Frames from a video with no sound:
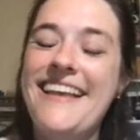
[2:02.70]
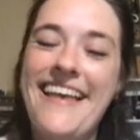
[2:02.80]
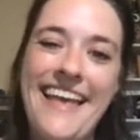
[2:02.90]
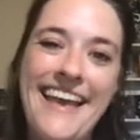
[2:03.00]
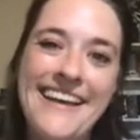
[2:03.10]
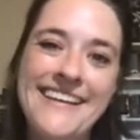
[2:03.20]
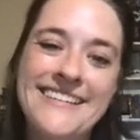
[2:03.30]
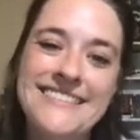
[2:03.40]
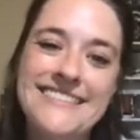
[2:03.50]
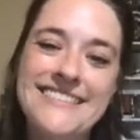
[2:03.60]

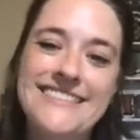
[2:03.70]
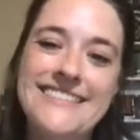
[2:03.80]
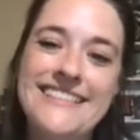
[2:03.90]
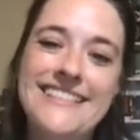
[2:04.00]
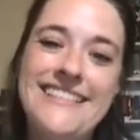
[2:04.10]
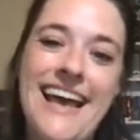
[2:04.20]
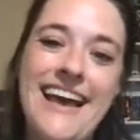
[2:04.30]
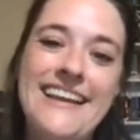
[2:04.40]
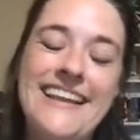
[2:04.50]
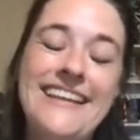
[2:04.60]
and
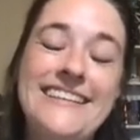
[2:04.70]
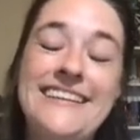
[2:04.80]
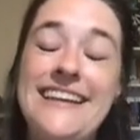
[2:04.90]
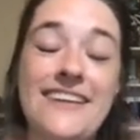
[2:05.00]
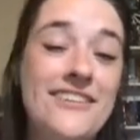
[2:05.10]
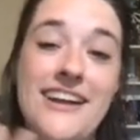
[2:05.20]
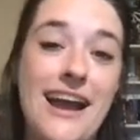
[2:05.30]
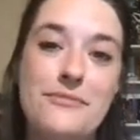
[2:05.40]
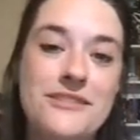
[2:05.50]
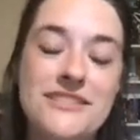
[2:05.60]
that it never
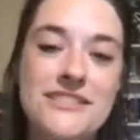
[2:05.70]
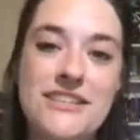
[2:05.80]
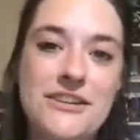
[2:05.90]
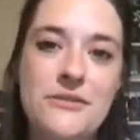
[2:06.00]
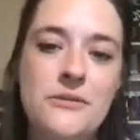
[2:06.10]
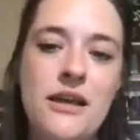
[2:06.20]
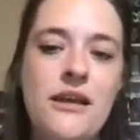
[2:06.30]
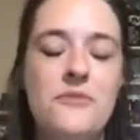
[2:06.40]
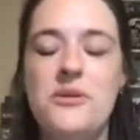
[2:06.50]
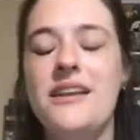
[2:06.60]
happens to you.
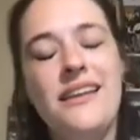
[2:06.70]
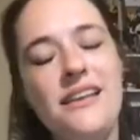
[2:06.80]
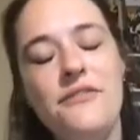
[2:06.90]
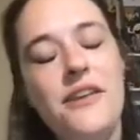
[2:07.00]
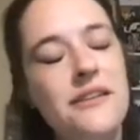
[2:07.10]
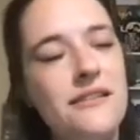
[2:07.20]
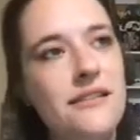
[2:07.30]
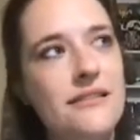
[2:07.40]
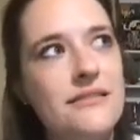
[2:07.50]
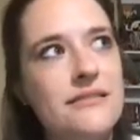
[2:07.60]
But even
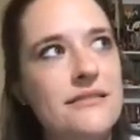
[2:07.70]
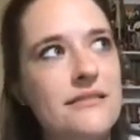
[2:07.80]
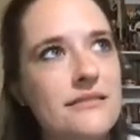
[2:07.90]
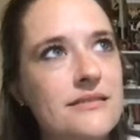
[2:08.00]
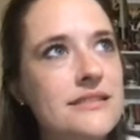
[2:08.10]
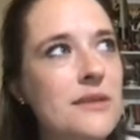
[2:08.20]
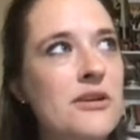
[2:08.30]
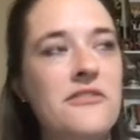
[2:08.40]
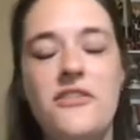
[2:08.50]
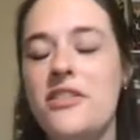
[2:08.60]
some
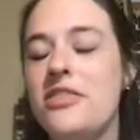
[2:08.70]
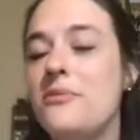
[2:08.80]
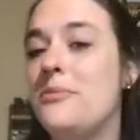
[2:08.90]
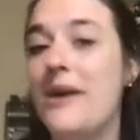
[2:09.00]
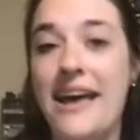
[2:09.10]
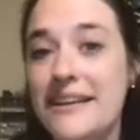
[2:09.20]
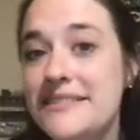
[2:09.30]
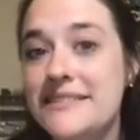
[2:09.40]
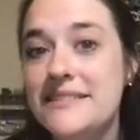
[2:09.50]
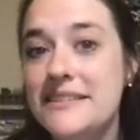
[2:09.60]
of the
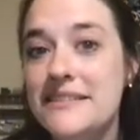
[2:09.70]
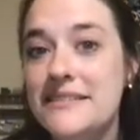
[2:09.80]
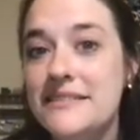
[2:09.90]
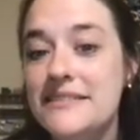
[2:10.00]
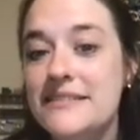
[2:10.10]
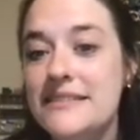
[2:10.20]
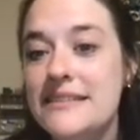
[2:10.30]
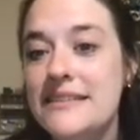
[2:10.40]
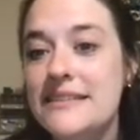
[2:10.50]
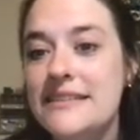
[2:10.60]
best
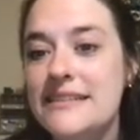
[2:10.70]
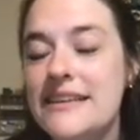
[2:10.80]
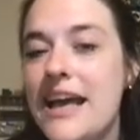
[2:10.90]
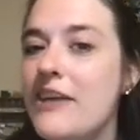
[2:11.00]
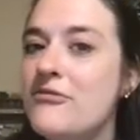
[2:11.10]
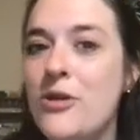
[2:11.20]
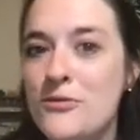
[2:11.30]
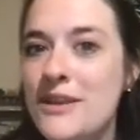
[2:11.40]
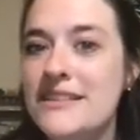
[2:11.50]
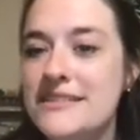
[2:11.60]
have
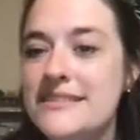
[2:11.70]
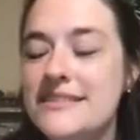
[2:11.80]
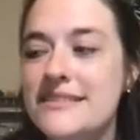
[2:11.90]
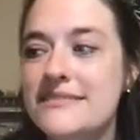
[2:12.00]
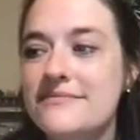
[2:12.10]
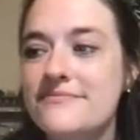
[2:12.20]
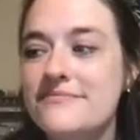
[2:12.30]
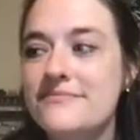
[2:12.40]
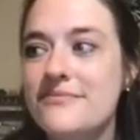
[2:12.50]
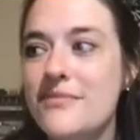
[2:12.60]
moments
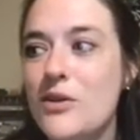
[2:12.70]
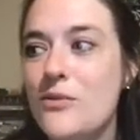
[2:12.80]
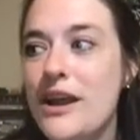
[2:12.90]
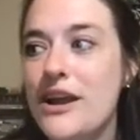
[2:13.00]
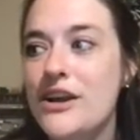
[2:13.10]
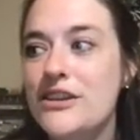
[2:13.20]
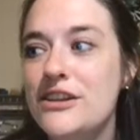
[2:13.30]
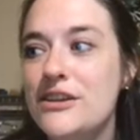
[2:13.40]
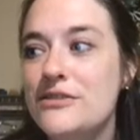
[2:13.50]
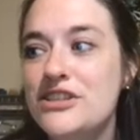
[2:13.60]
where,
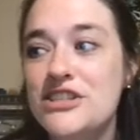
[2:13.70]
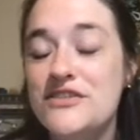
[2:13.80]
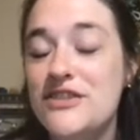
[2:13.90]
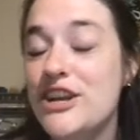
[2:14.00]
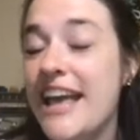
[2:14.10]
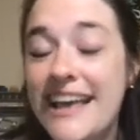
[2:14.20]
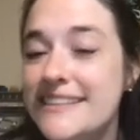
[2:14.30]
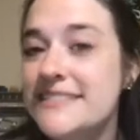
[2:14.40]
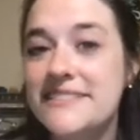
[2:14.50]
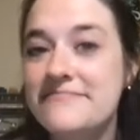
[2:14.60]
you just
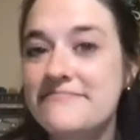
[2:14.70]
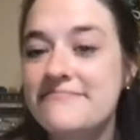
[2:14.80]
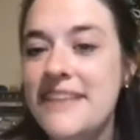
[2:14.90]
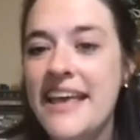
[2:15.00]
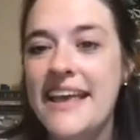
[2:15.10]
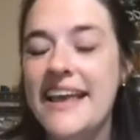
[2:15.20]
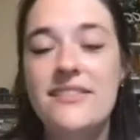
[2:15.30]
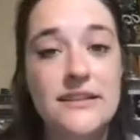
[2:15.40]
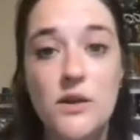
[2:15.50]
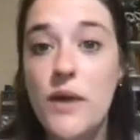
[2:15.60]
forget. And
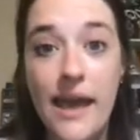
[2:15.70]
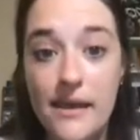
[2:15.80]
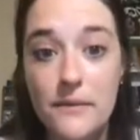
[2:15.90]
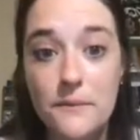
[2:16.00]
that's okay.